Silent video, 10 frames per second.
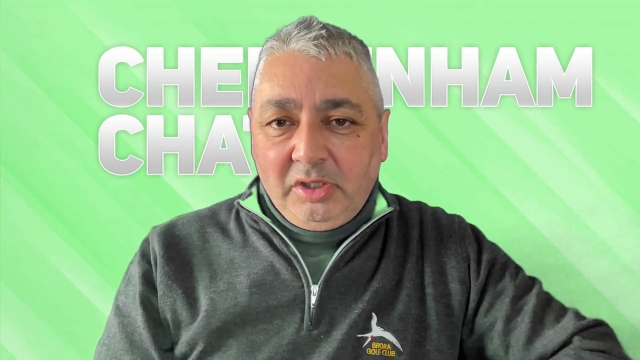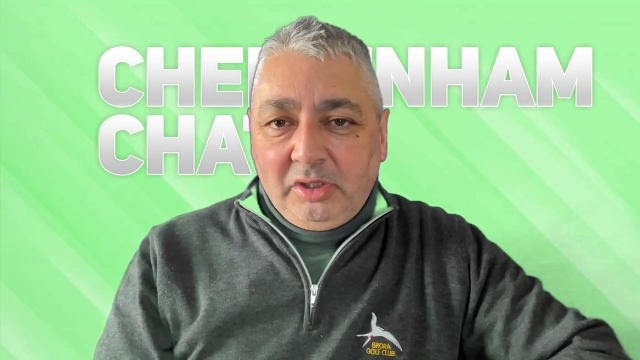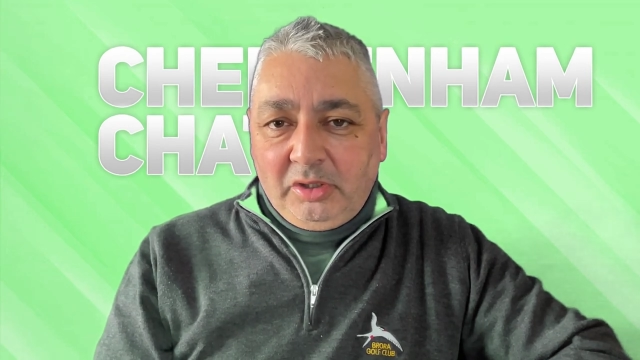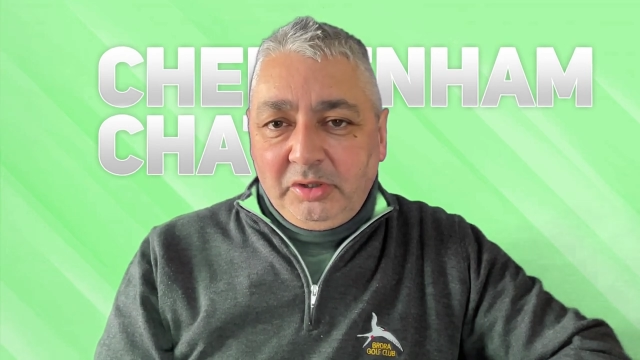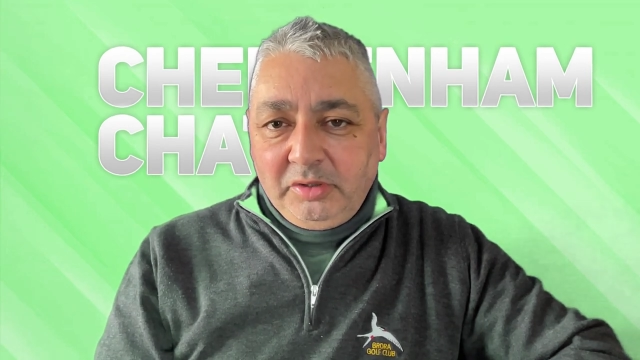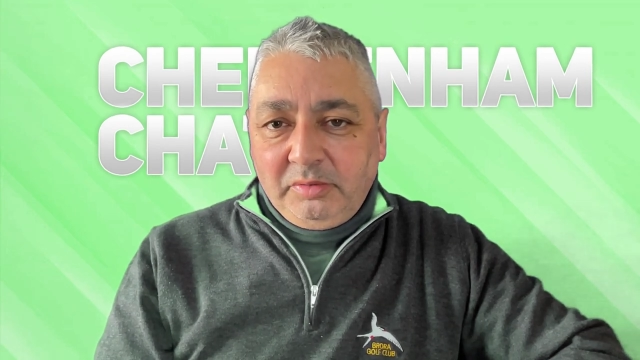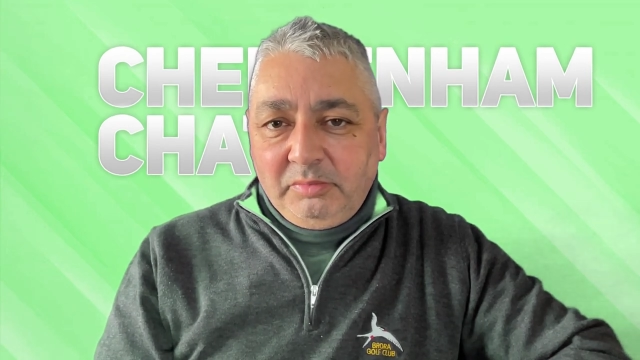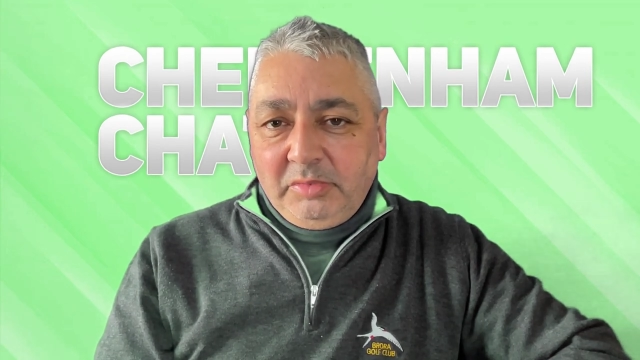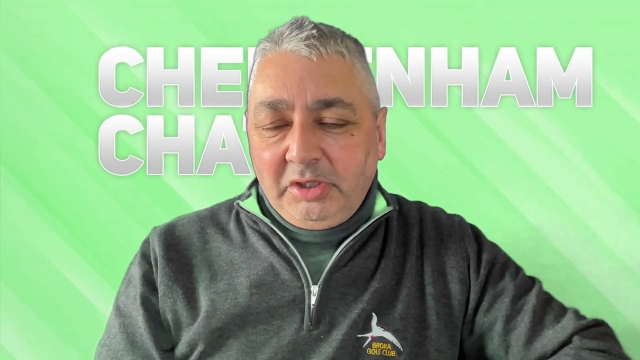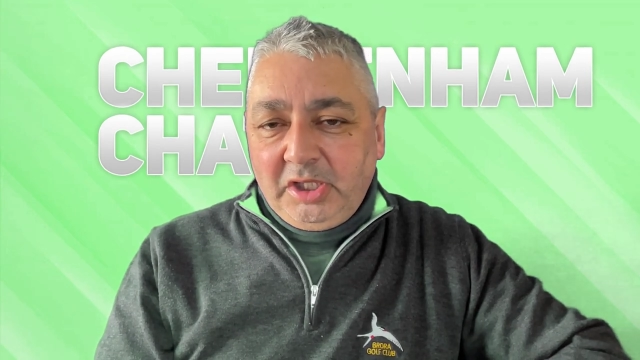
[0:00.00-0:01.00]
on
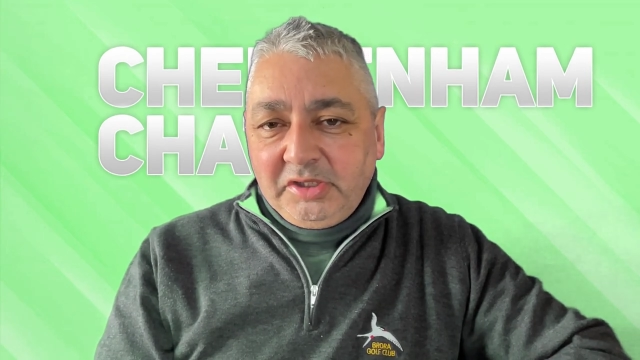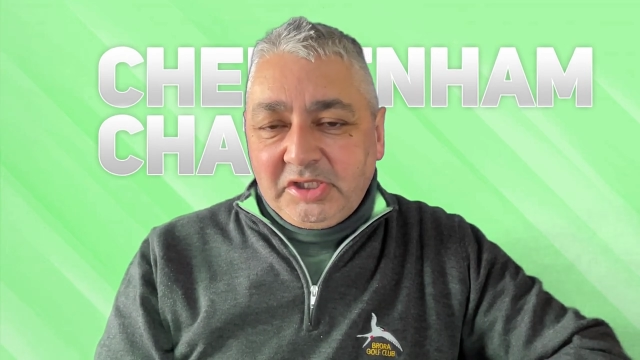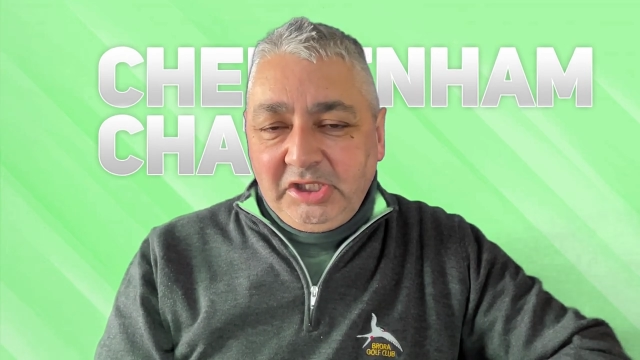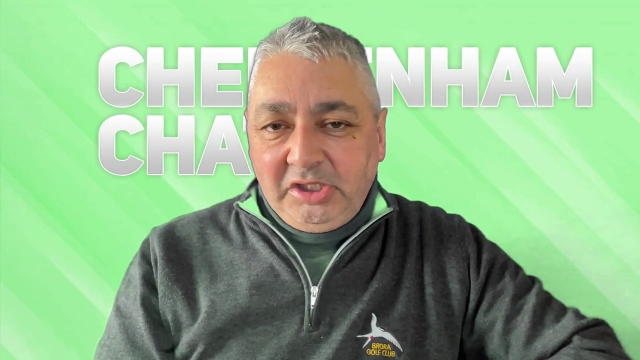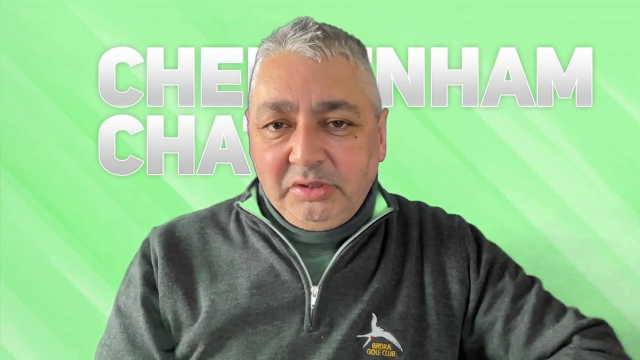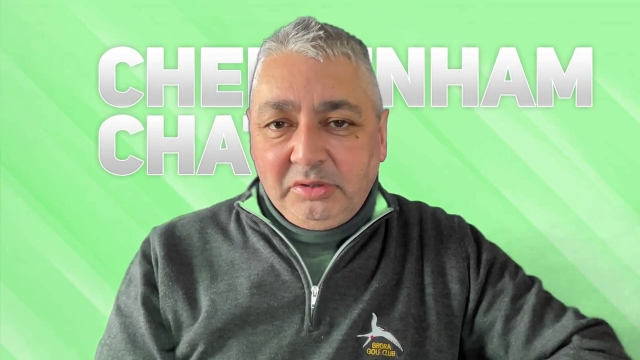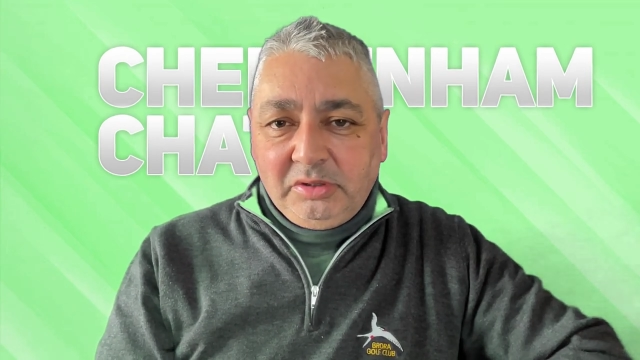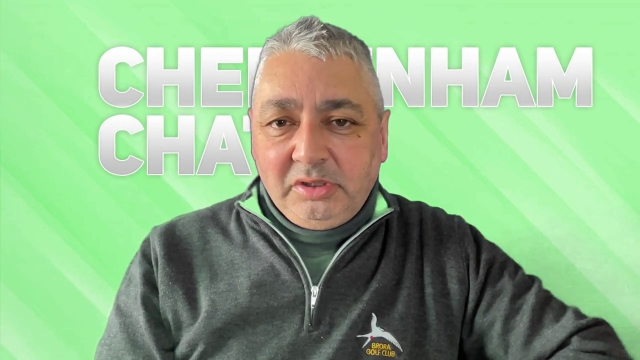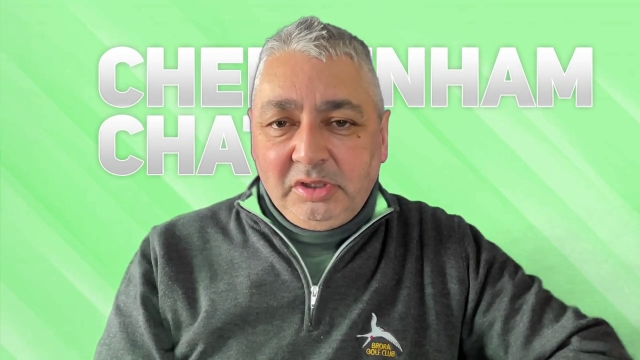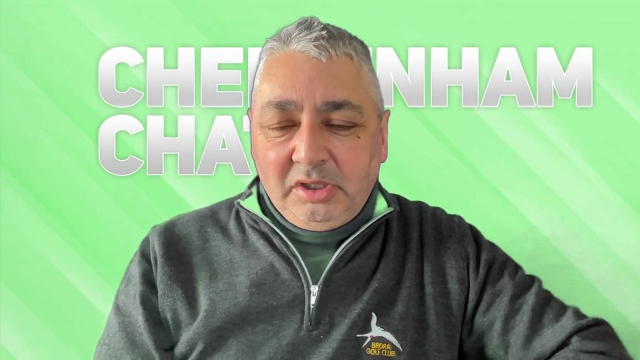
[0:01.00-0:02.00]
Milan Tino
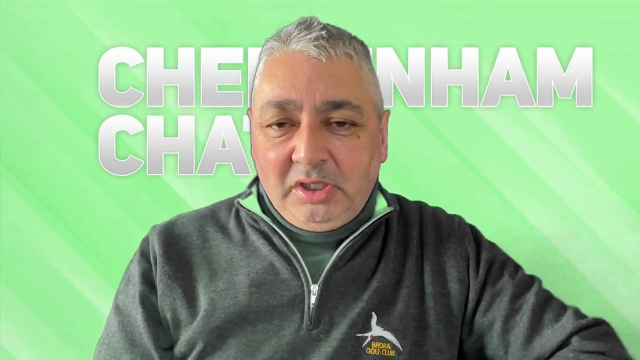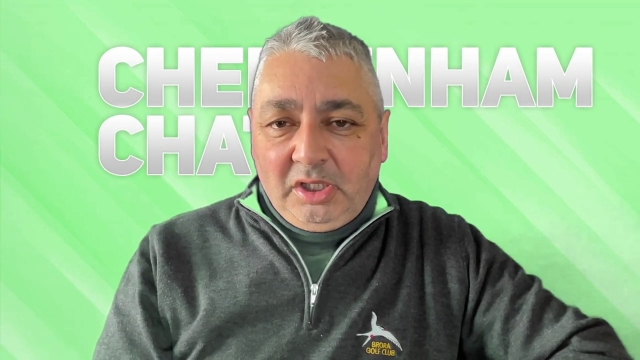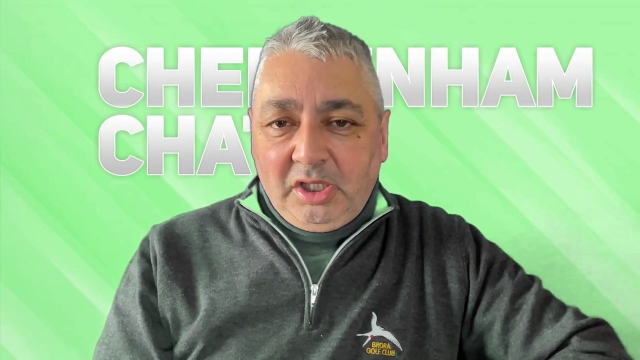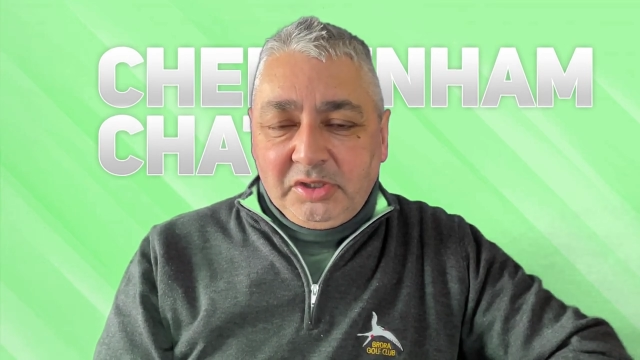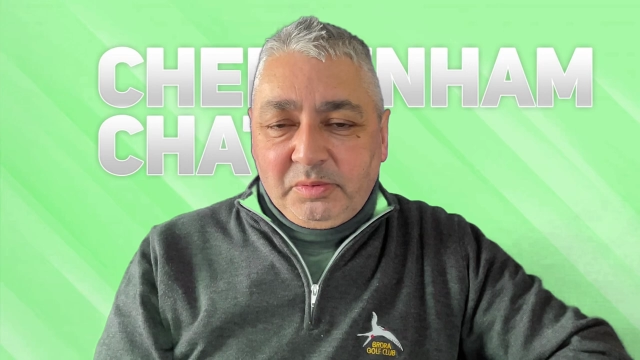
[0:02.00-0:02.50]
at